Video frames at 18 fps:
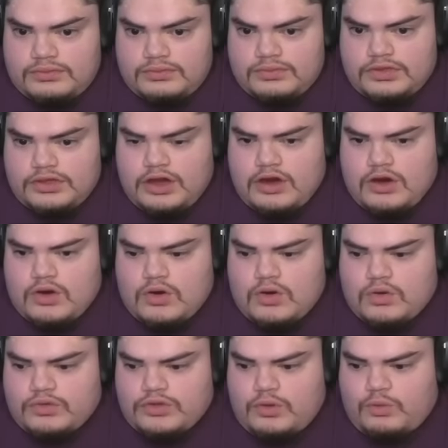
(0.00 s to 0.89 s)

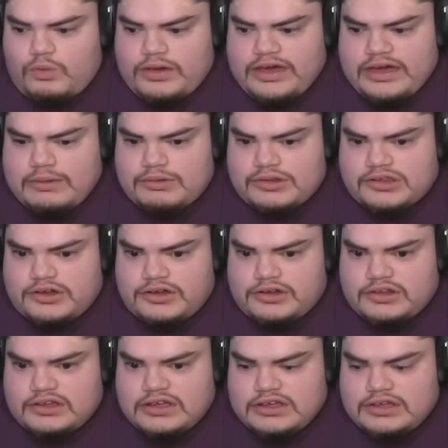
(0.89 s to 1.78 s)
No, no way I was
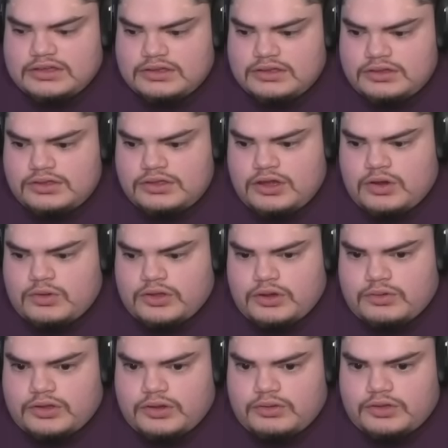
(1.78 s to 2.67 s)
early. No,
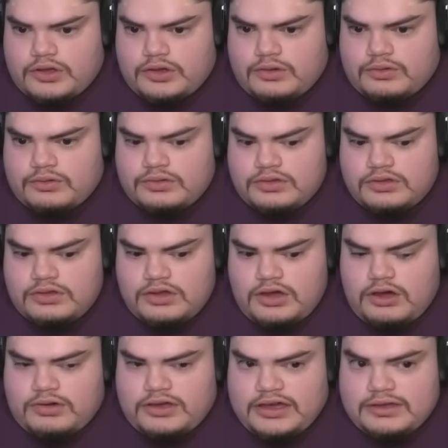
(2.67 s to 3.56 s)
no, no, no.
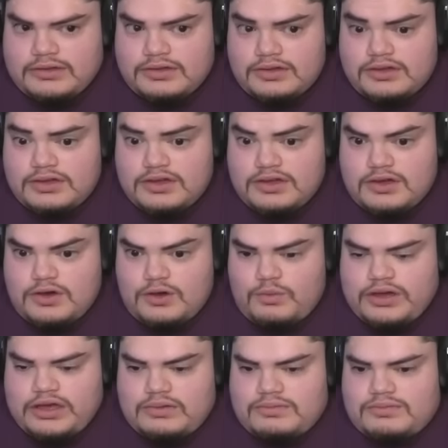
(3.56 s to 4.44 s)
Okay,
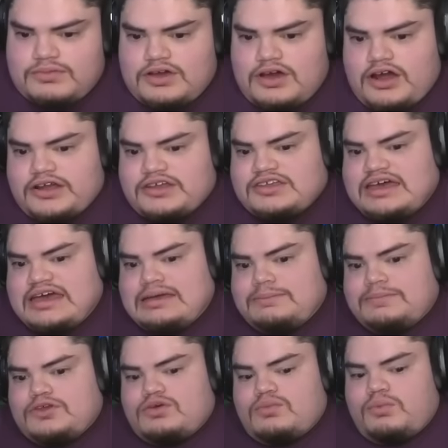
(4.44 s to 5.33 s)
Well, our
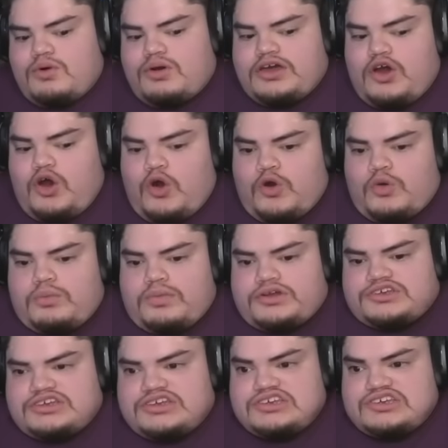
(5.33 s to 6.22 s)
debut boy
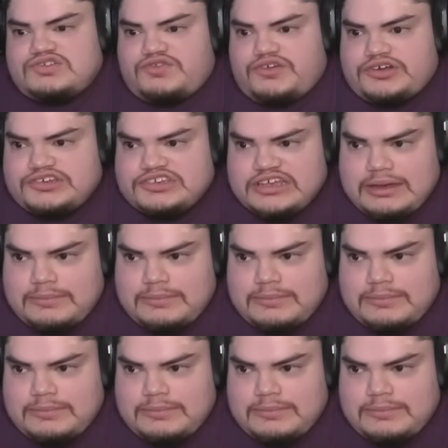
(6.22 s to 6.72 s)
homers in his first